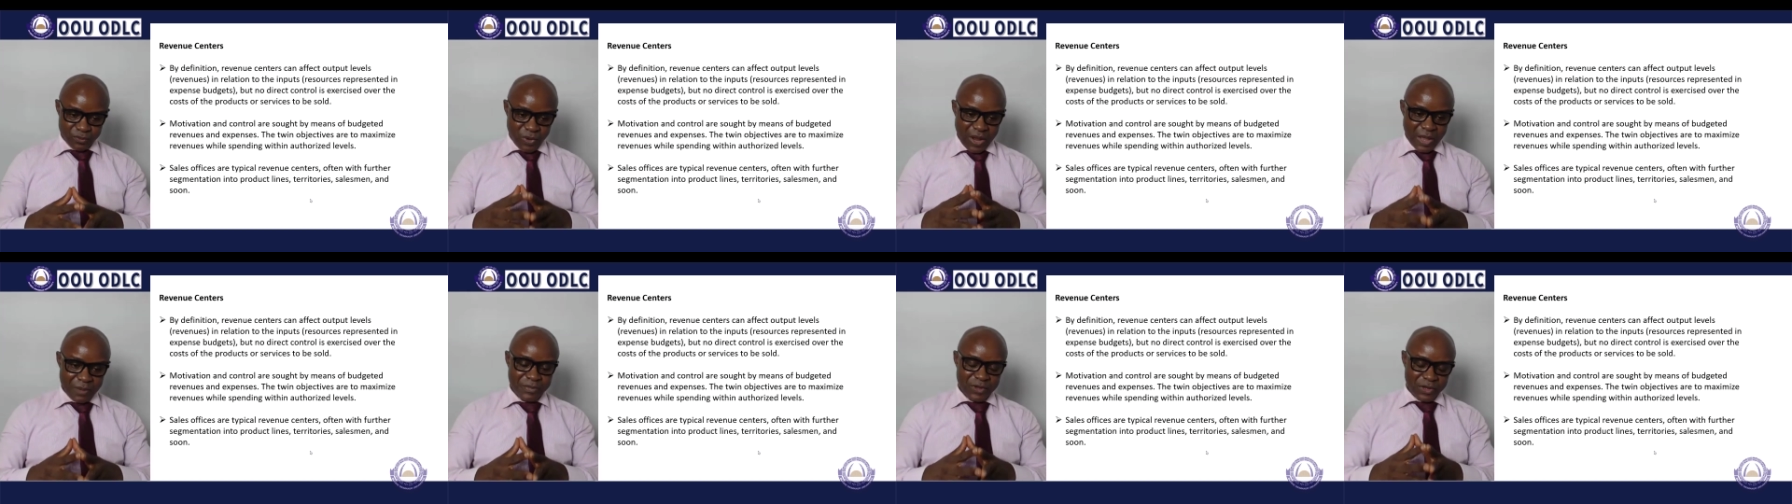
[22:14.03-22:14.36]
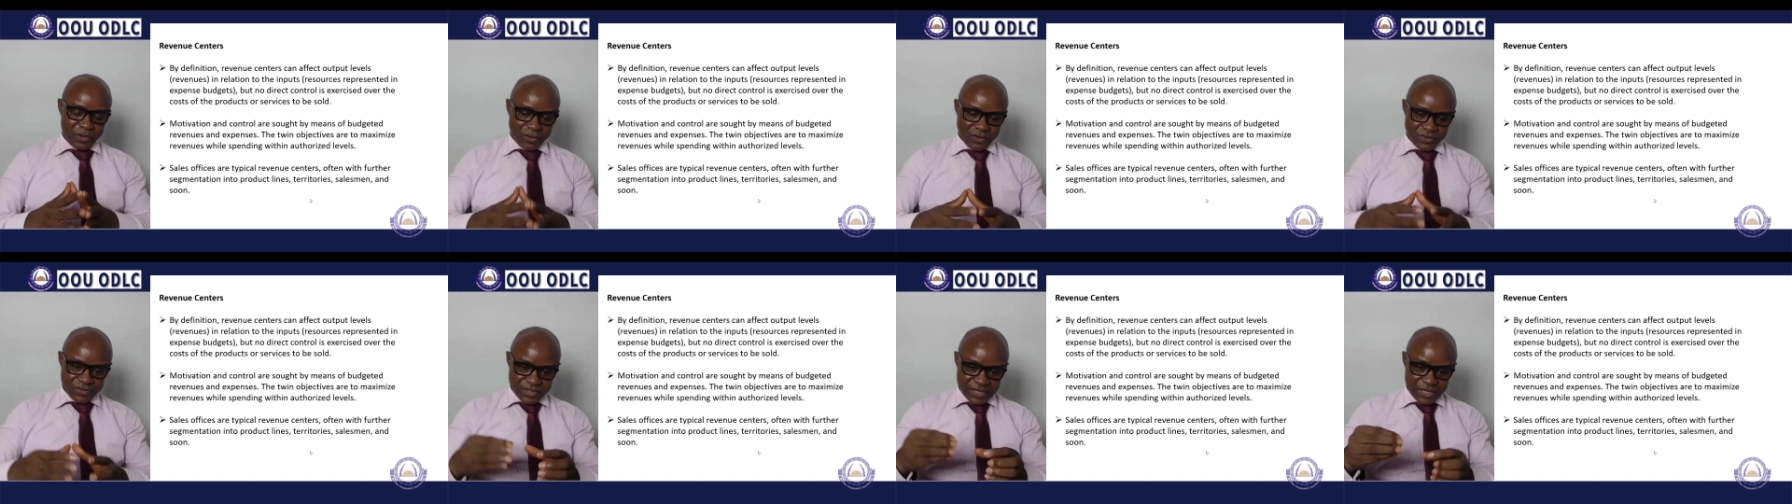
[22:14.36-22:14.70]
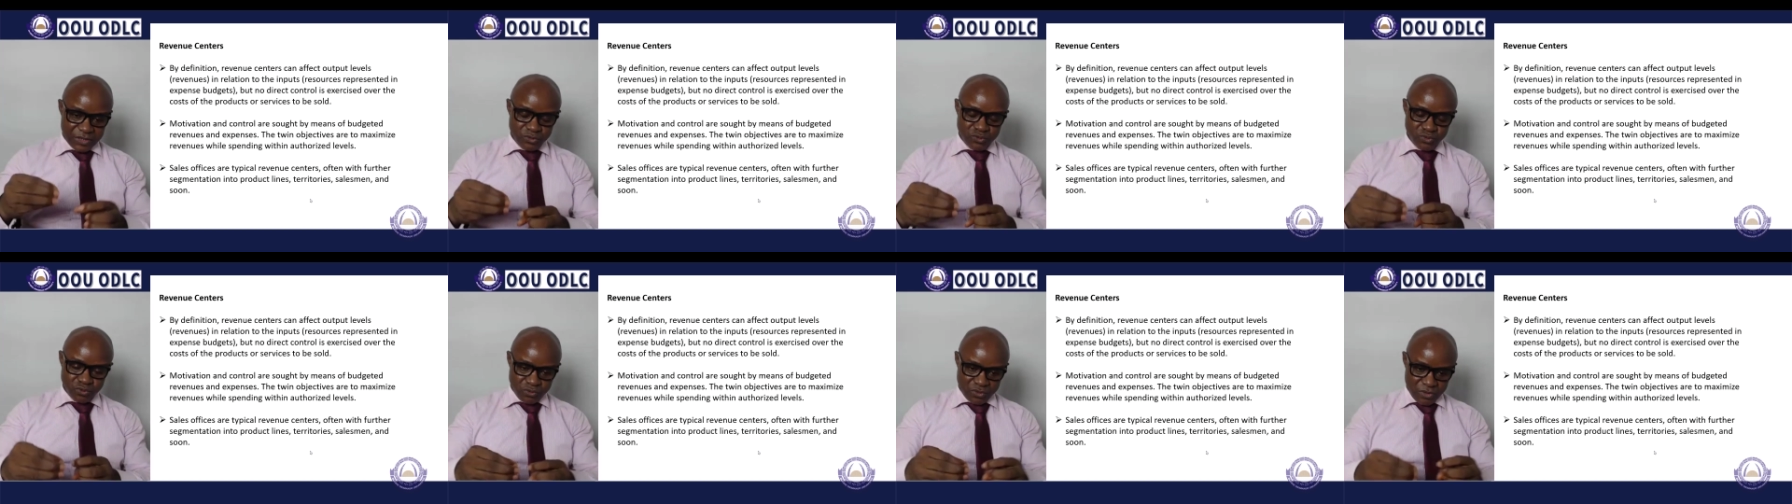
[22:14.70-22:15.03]
Why? Because they
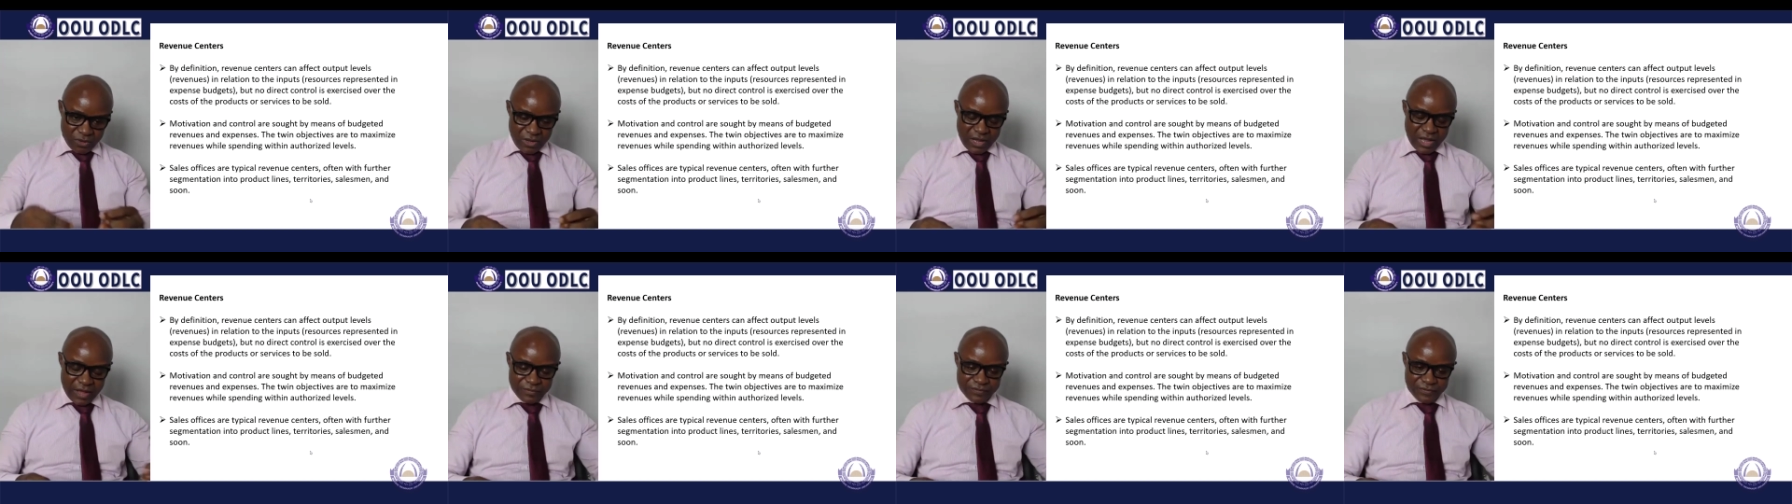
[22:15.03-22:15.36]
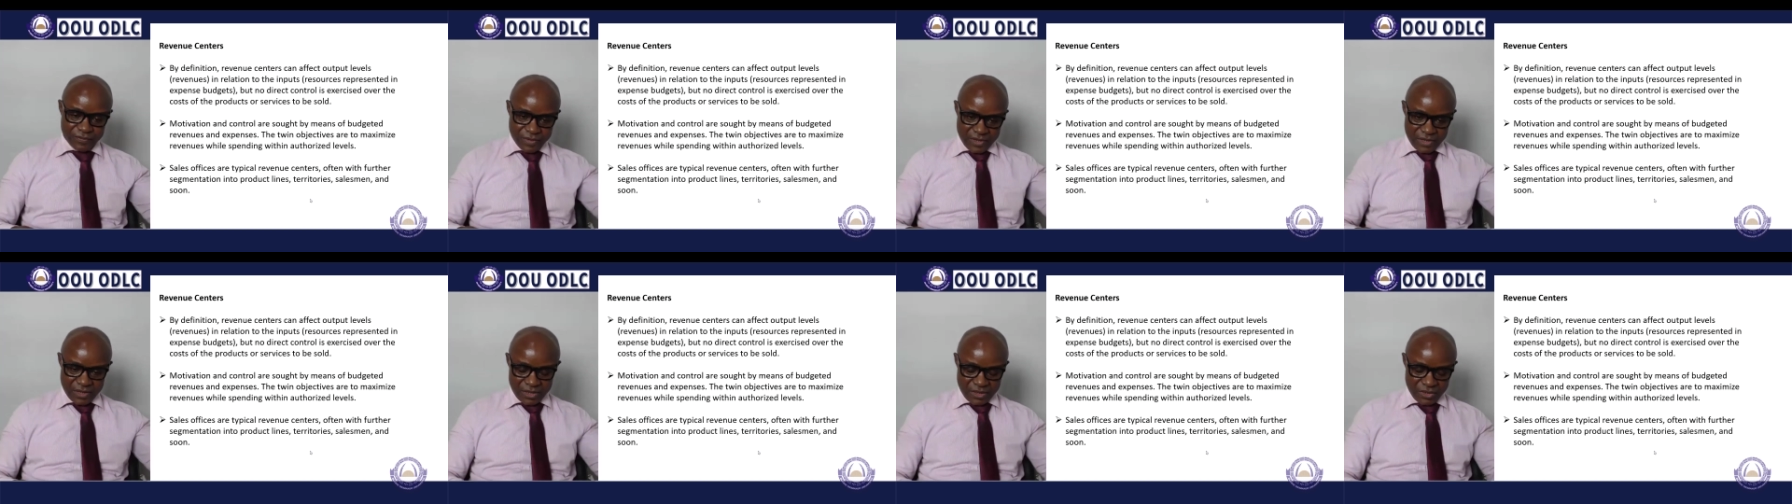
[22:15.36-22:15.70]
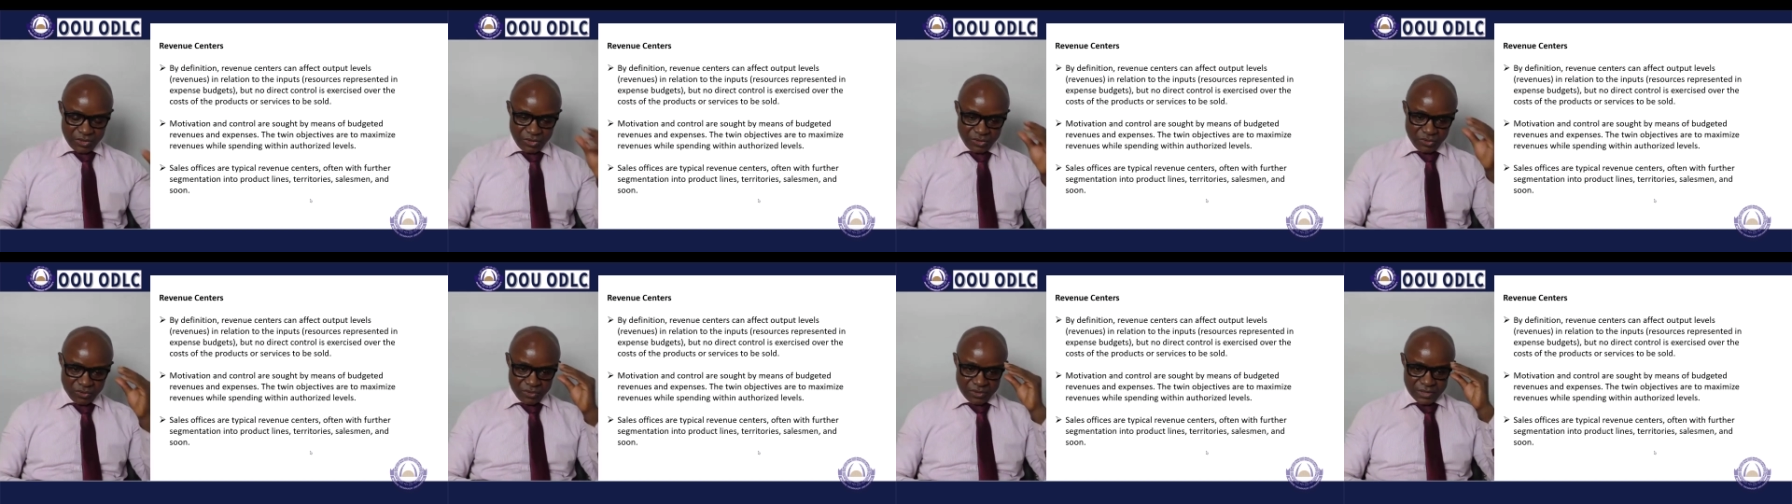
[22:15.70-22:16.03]
do not have,
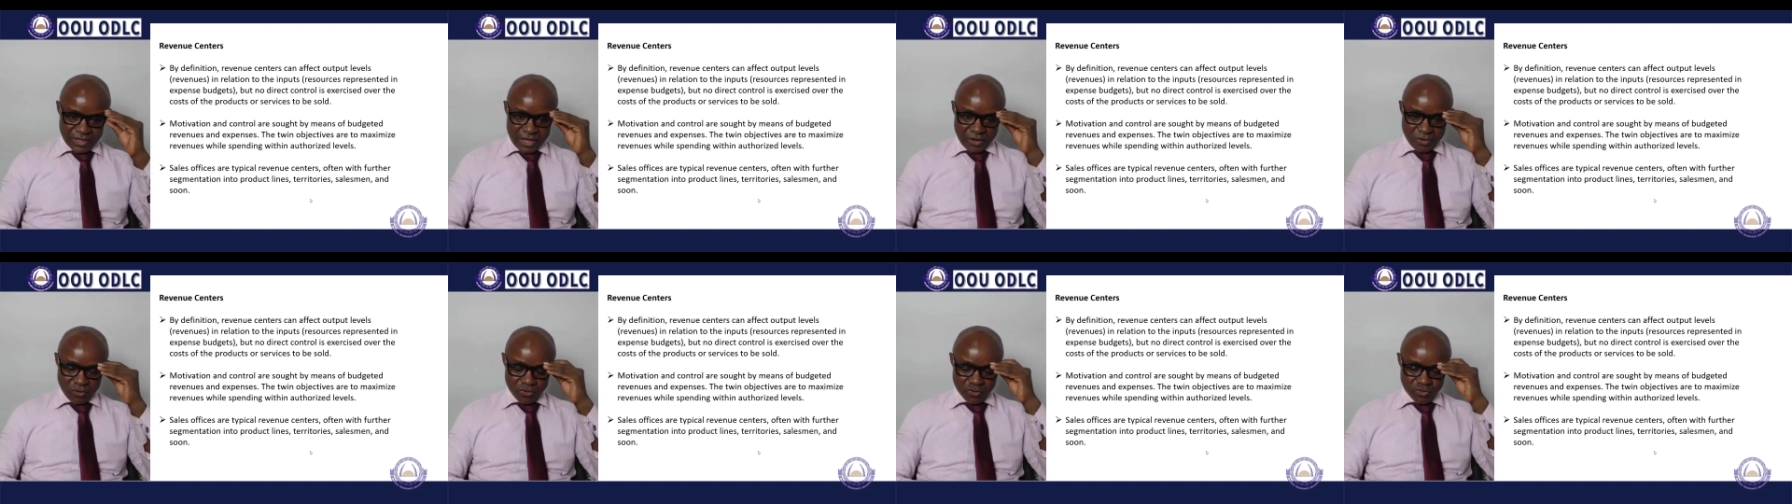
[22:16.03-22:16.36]
that